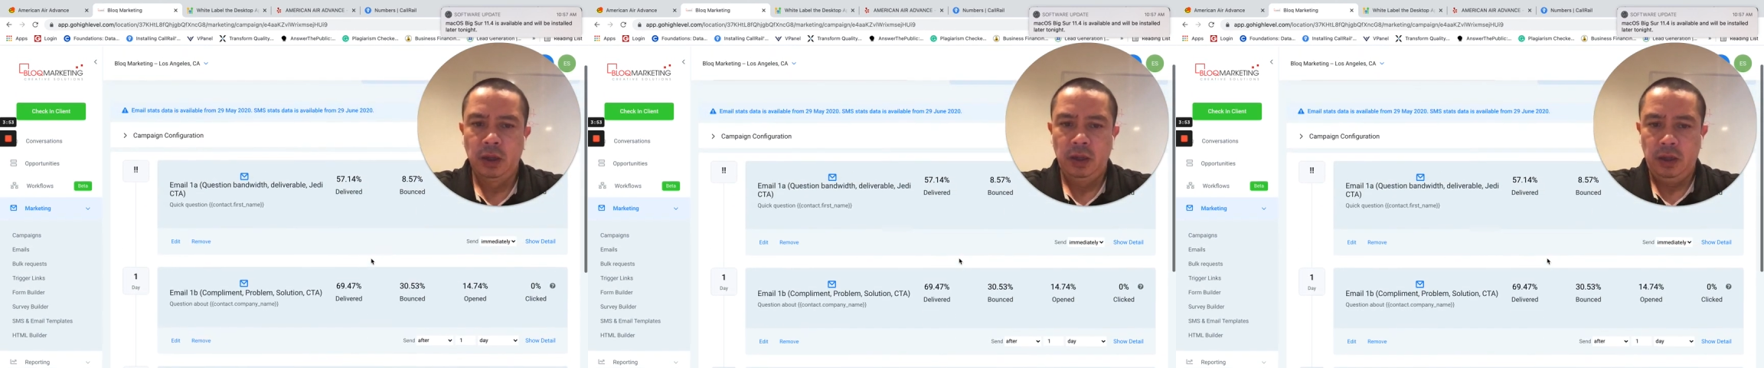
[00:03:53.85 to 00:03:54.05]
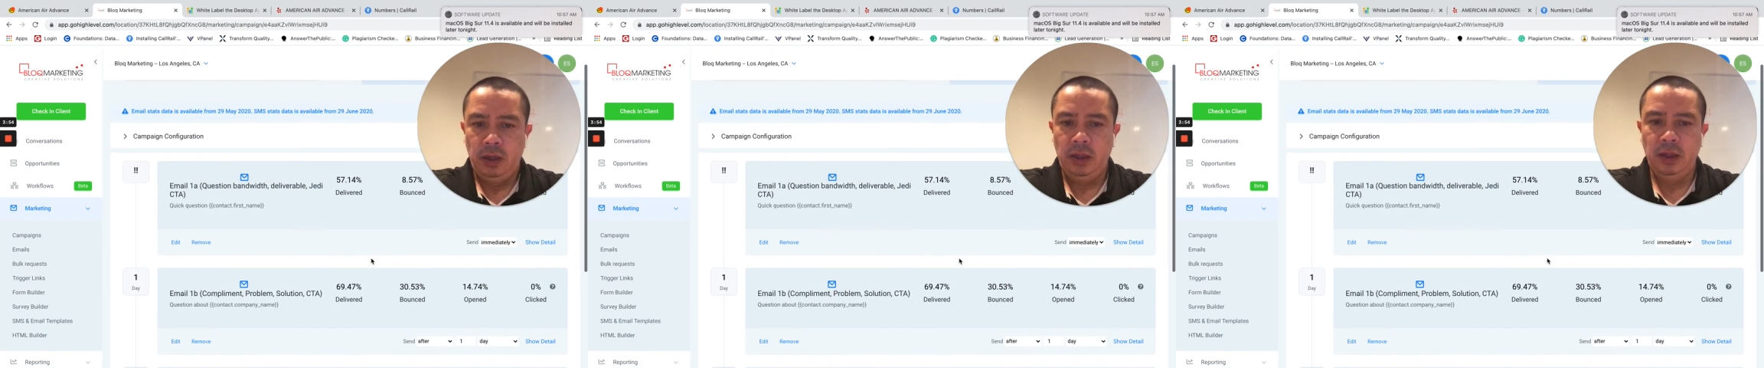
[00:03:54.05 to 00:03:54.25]

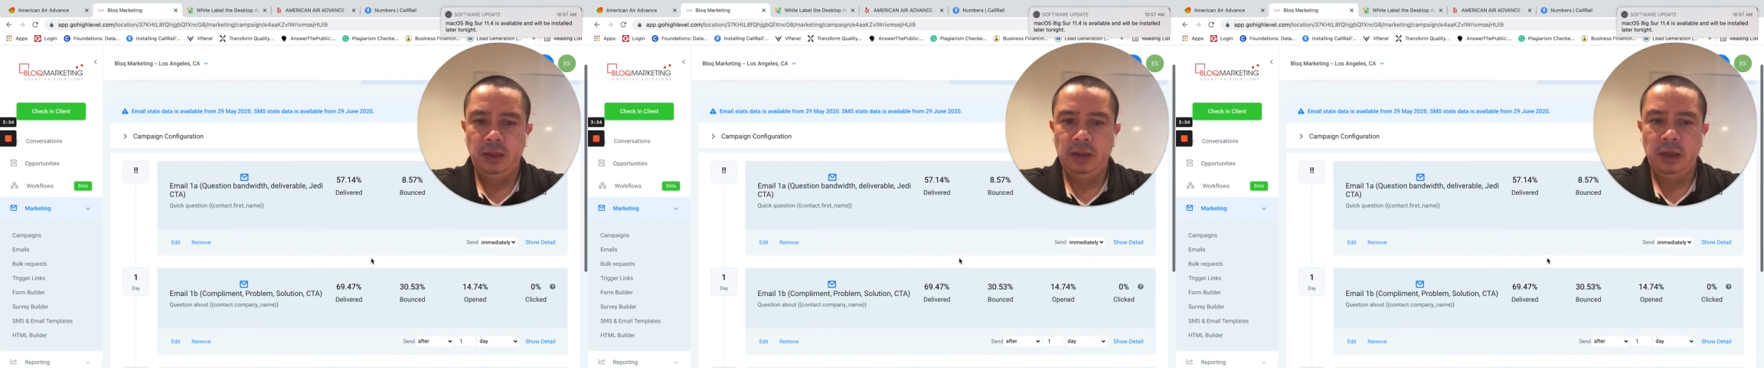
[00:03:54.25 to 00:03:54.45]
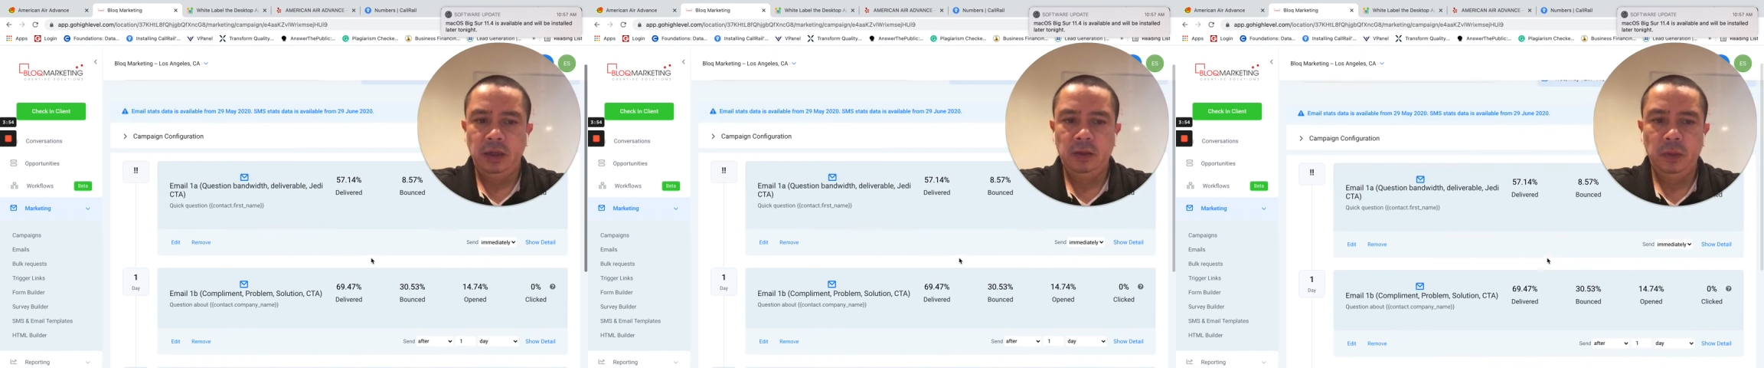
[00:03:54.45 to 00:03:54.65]
In this
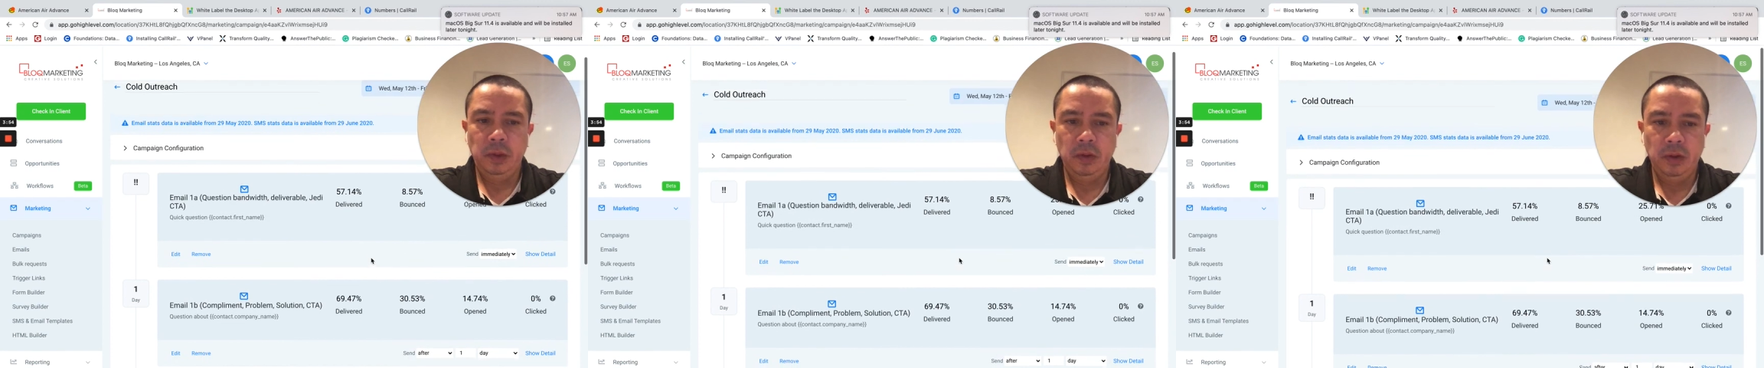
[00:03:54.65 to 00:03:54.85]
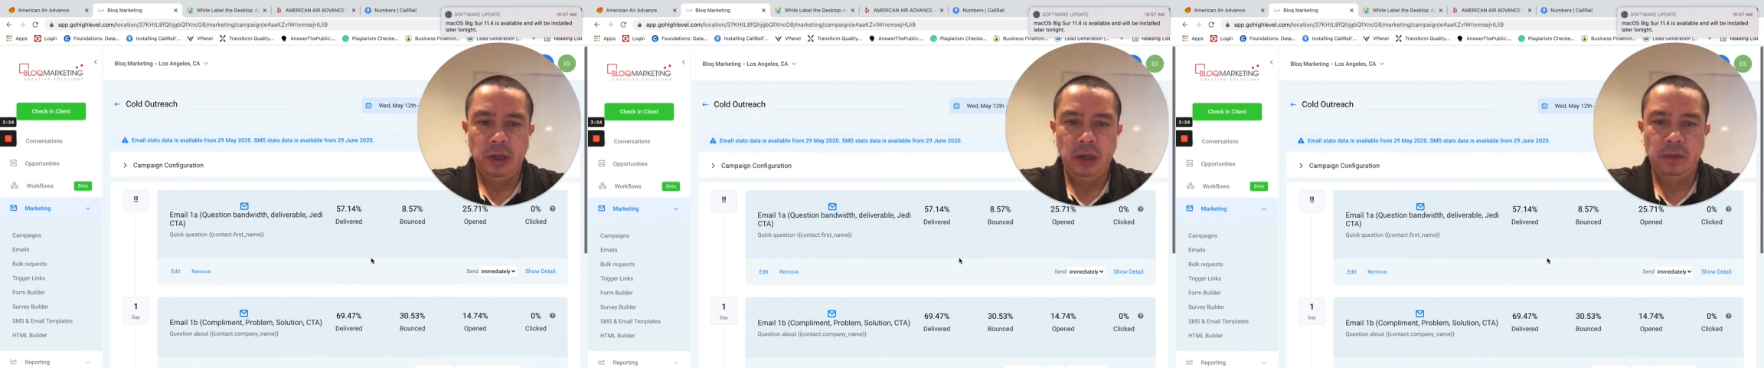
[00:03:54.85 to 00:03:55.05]
case, we
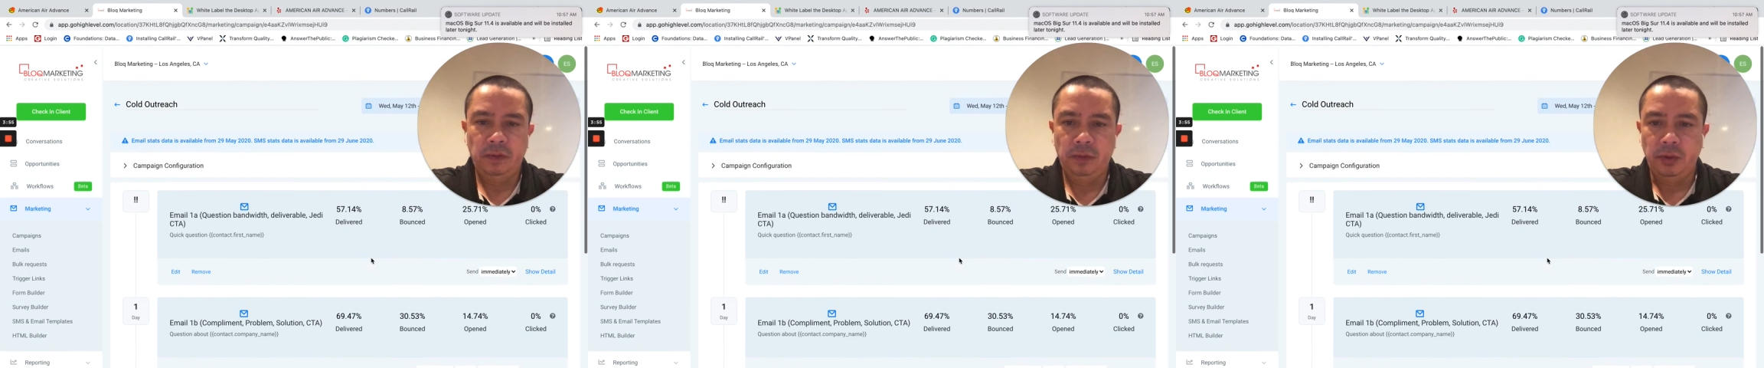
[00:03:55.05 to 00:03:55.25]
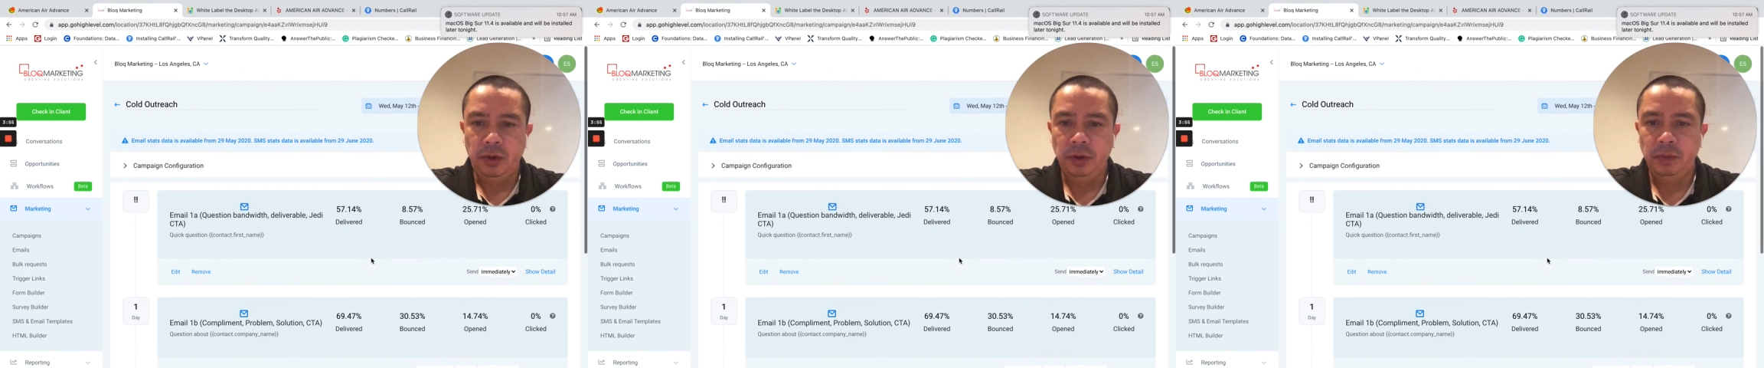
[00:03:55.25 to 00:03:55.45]
only have 3.